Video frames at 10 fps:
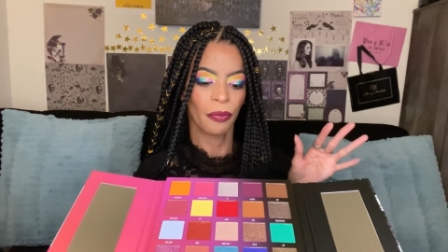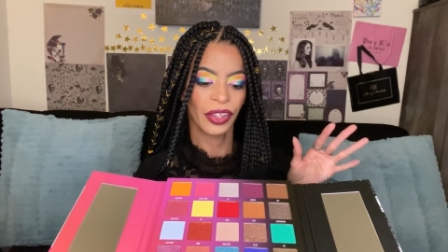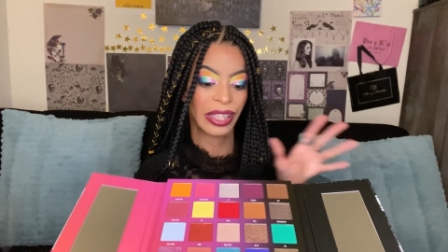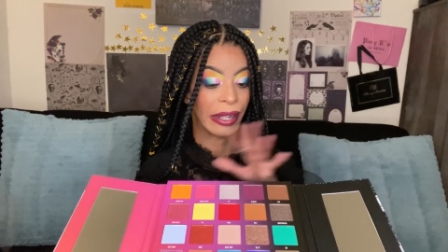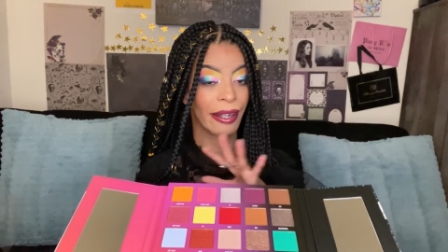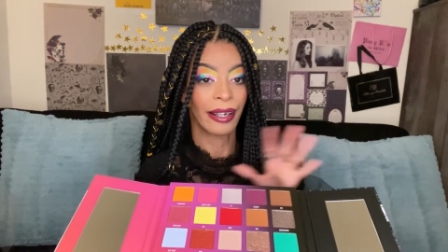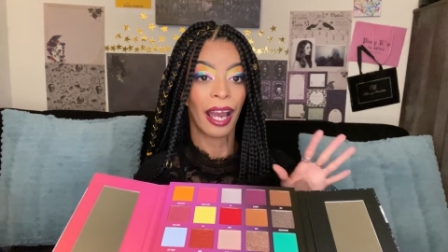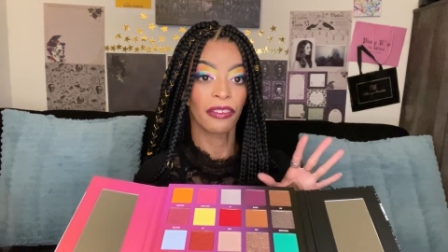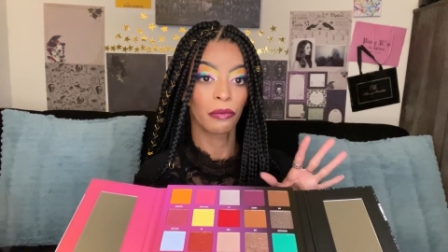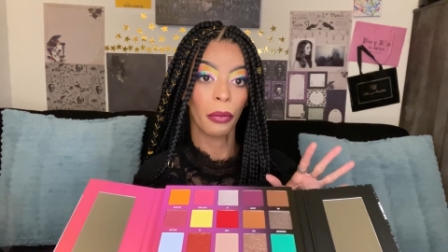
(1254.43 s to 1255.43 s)
can
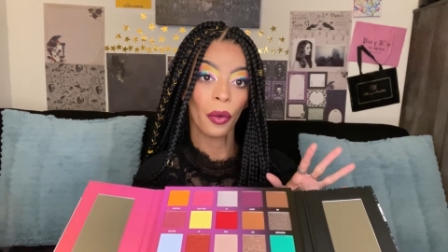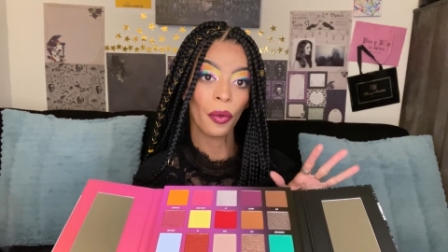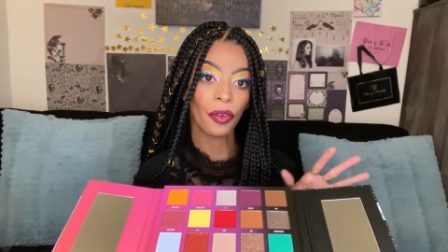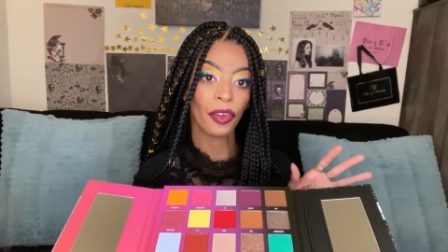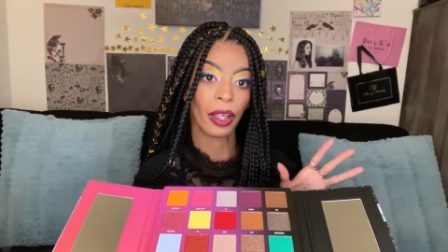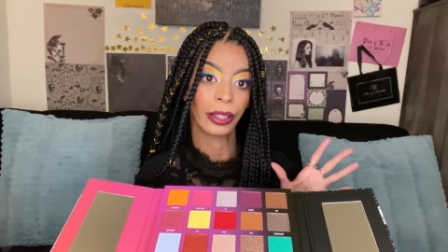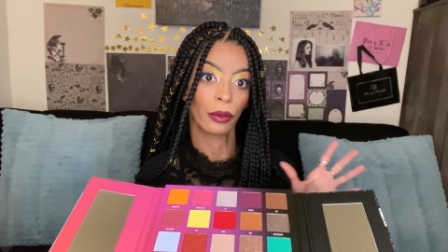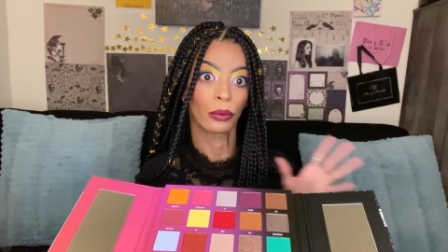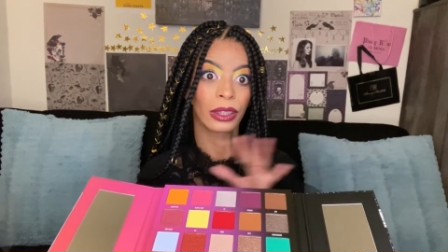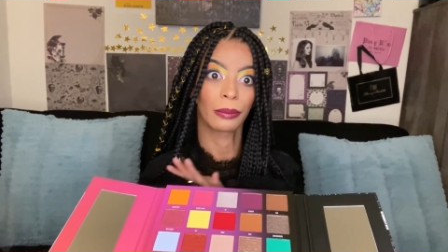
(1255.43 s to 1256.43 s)
have both, like
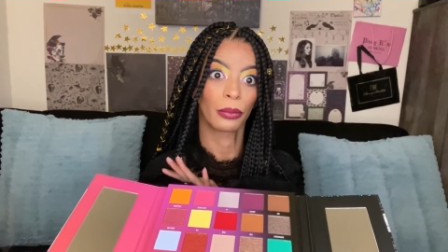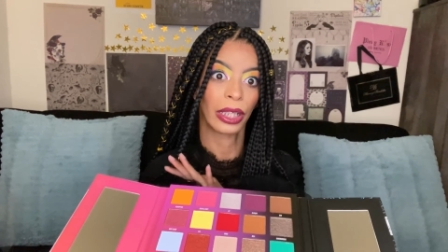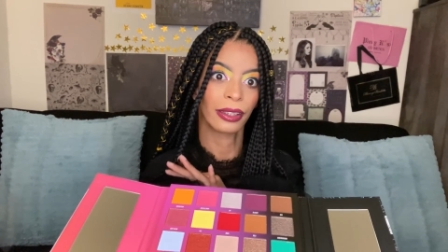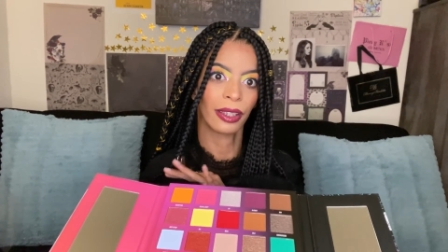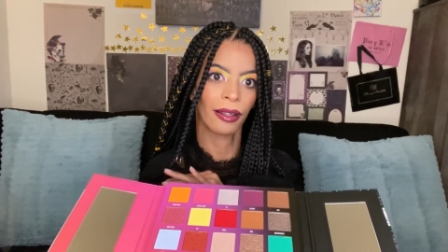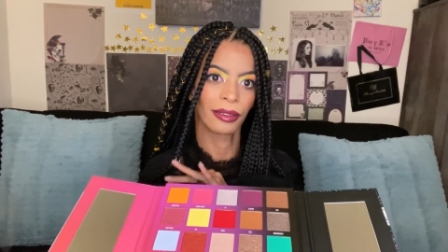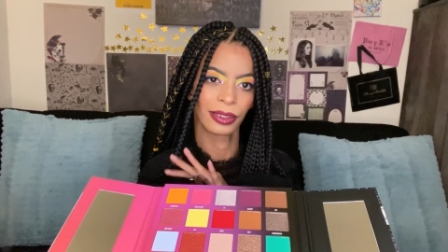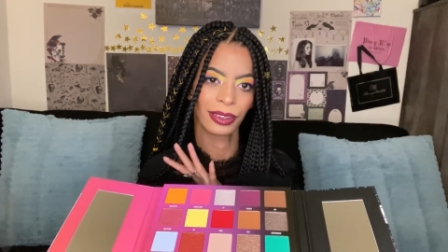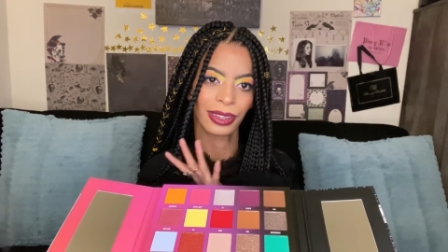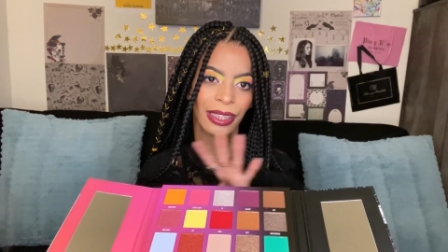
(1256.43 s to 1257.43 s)
really bright
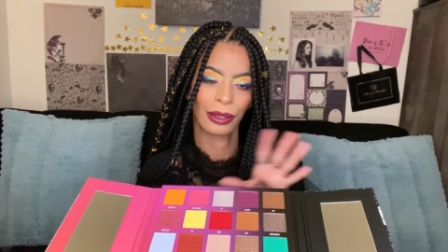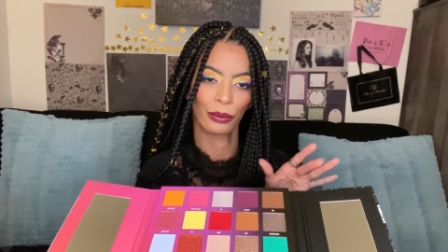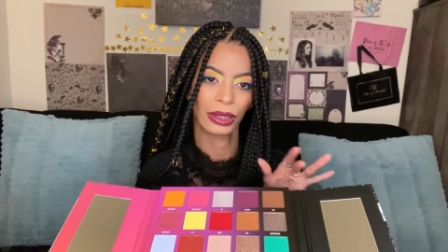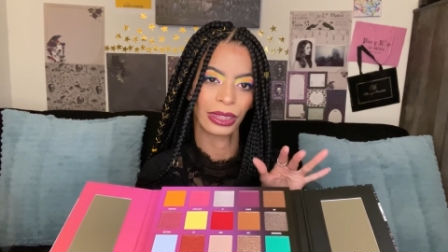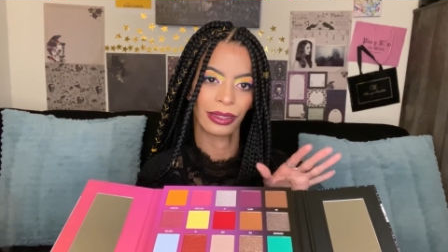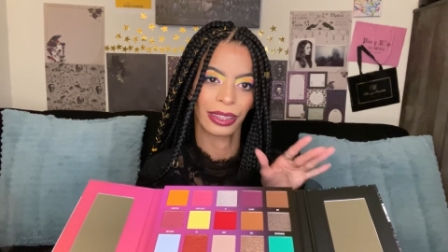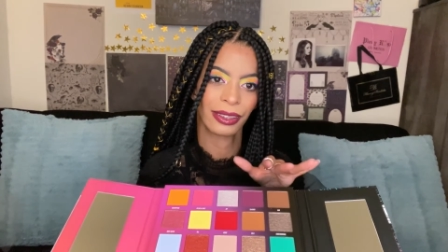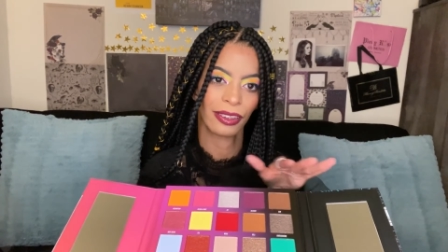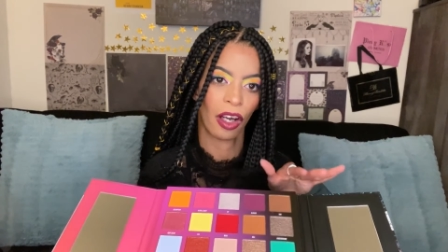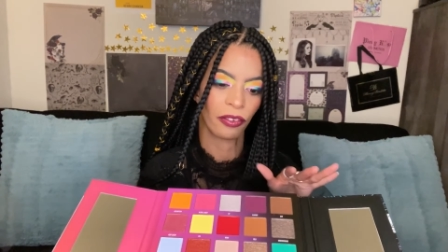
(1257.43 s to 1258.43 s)
colors and really like
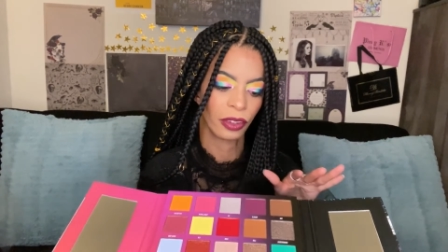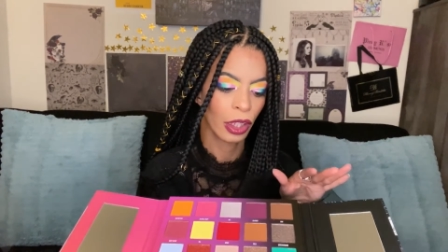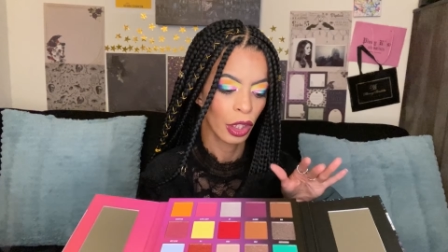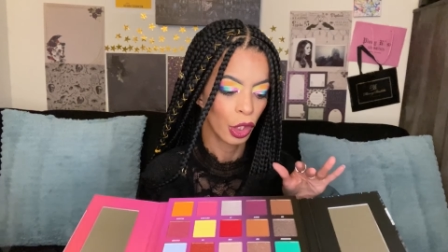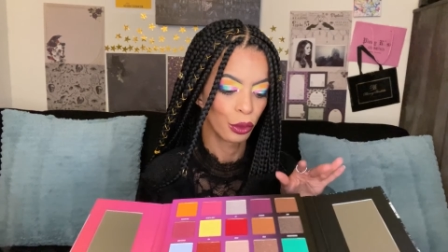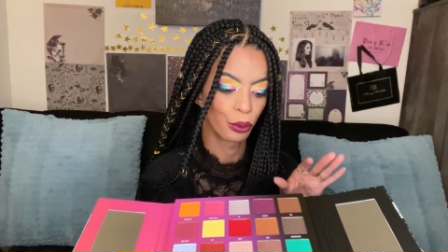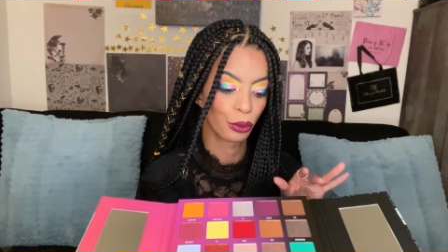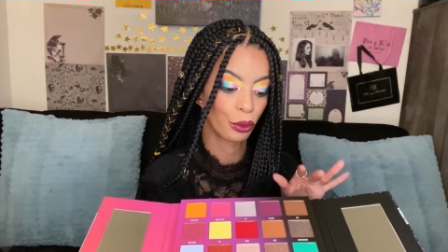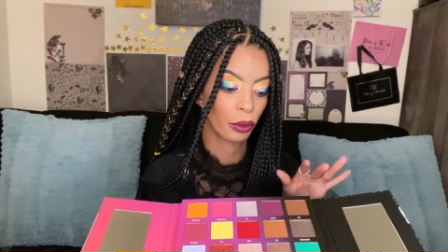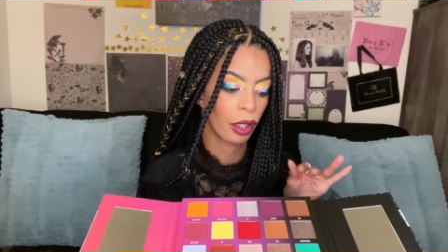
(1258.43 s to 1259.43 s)
soft
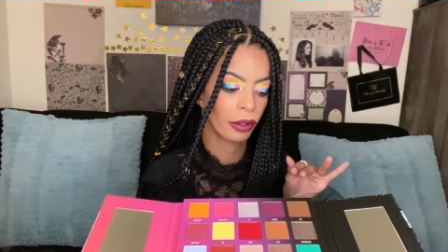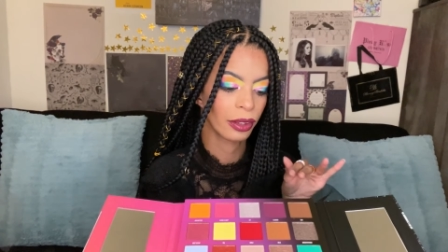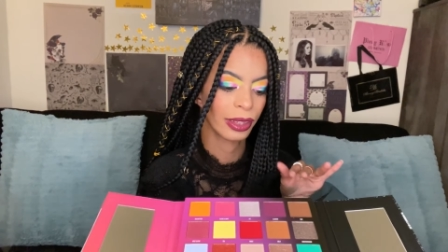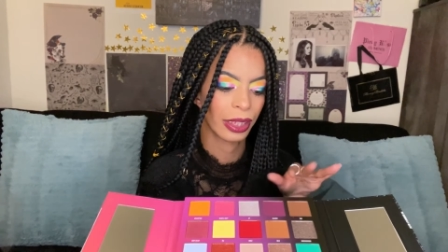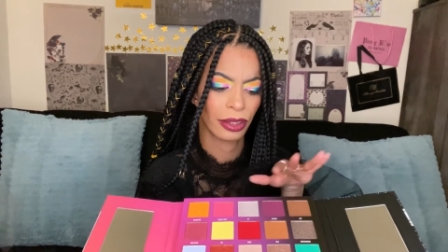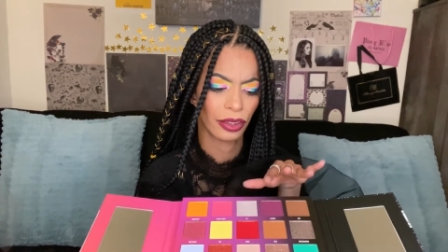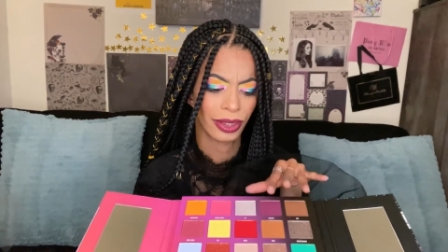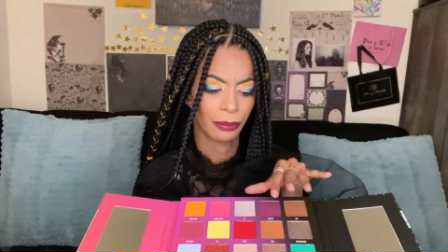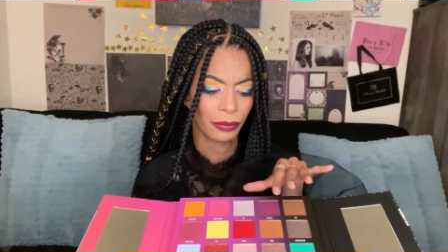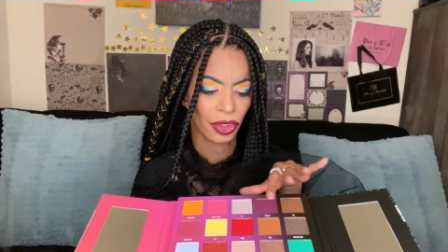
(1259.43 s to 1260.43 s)
neutral colors. Like there's
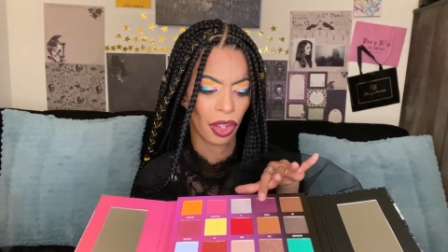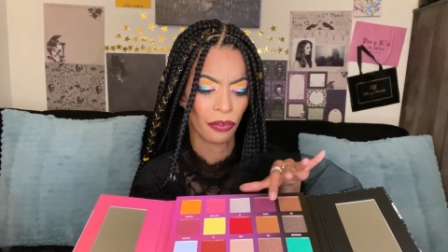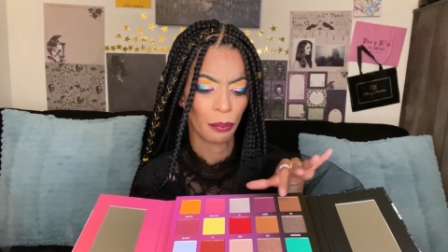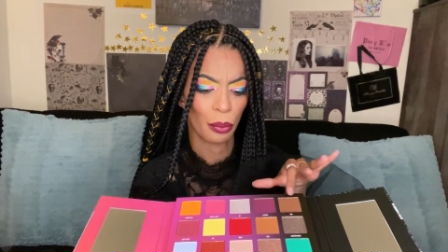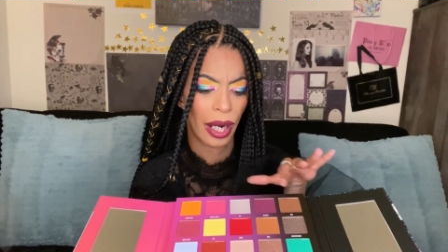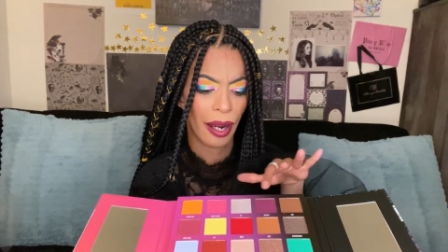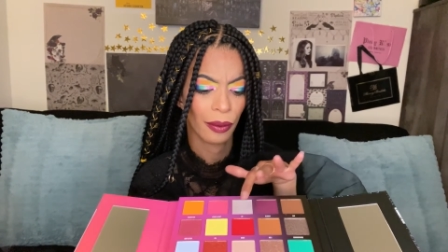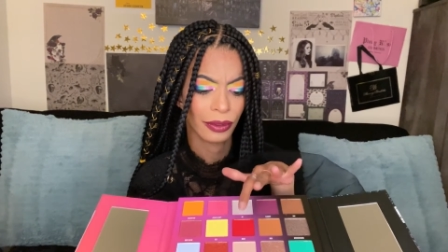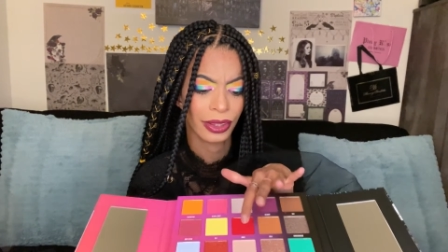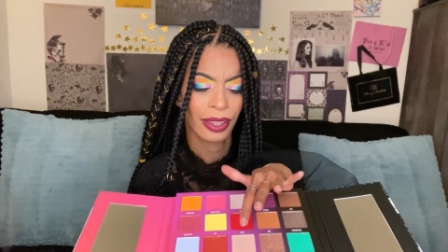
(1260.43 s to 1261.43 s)
some soft
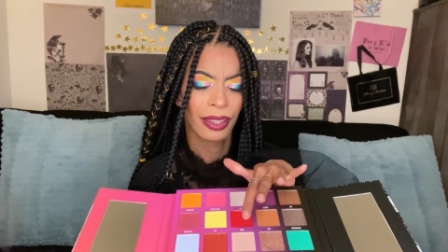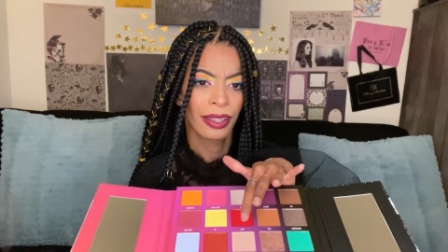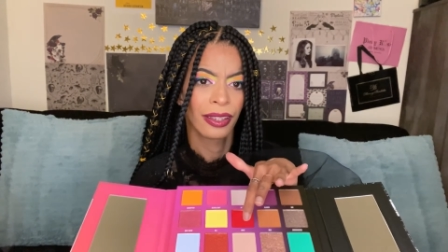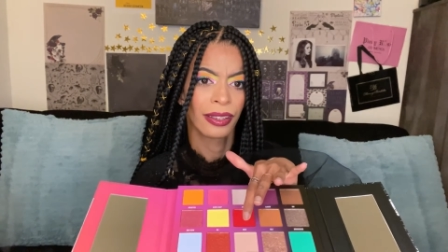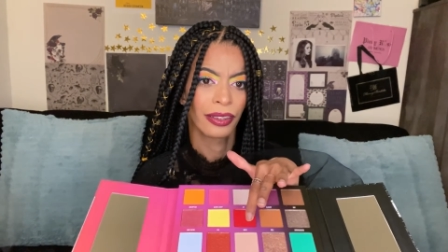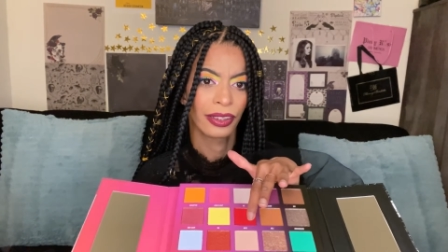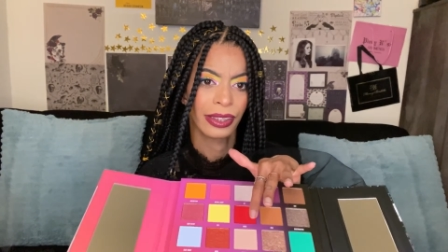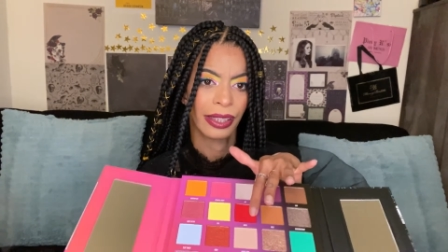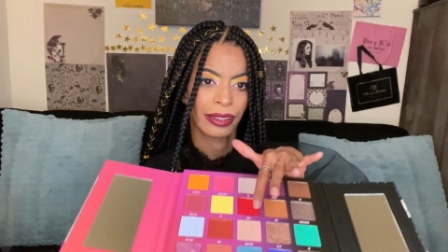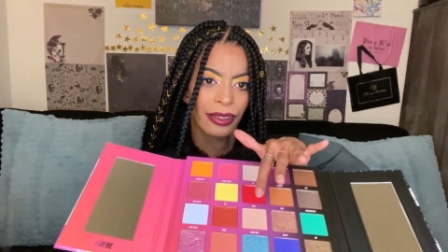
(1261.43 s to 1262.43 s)
browns, there's
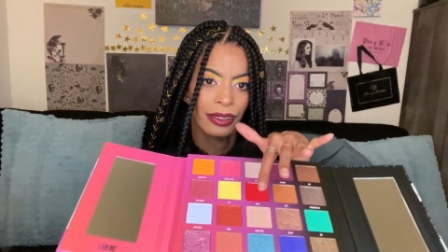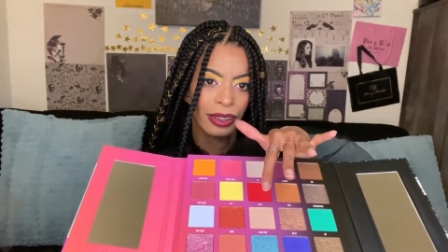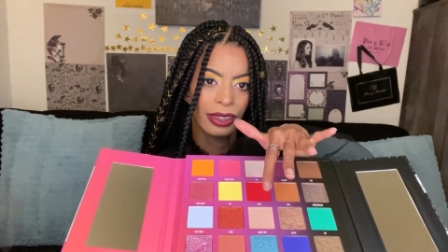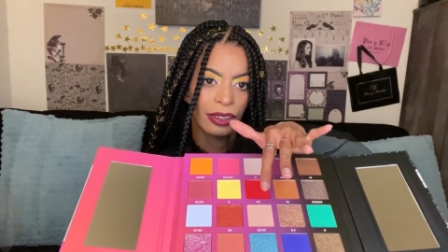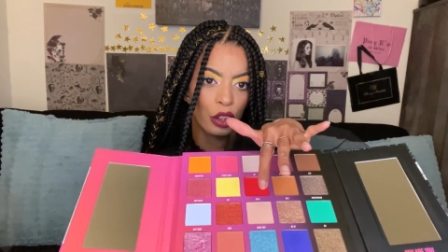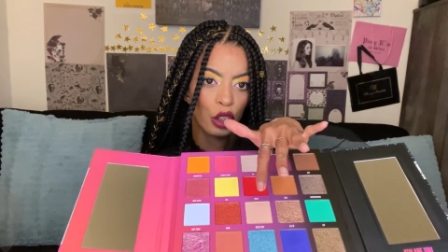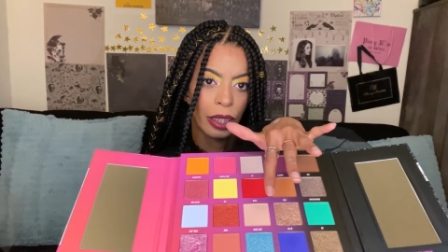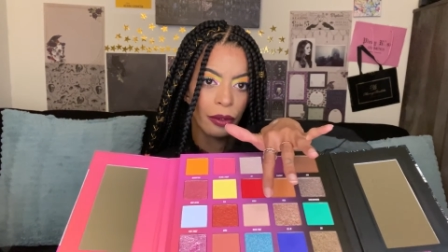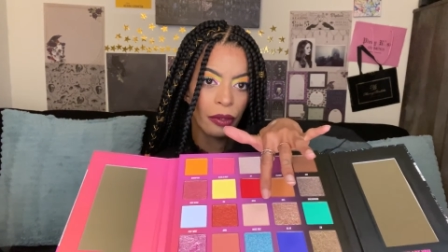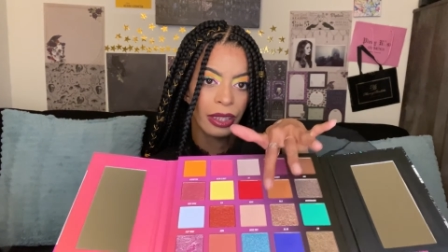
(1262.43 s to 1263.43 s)
like this
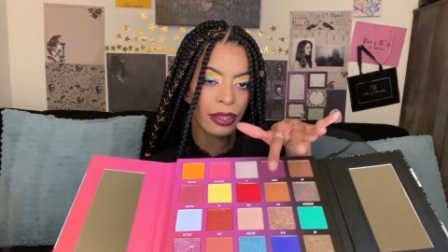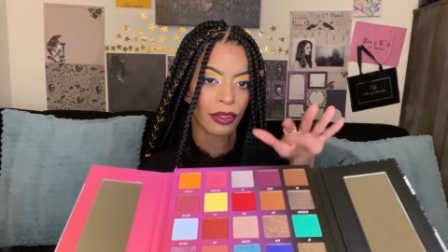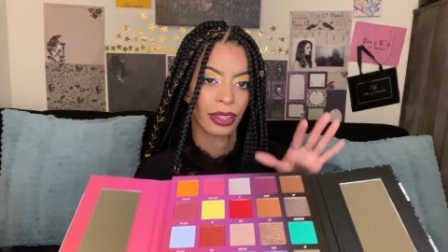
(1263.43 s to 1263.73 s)
shade right here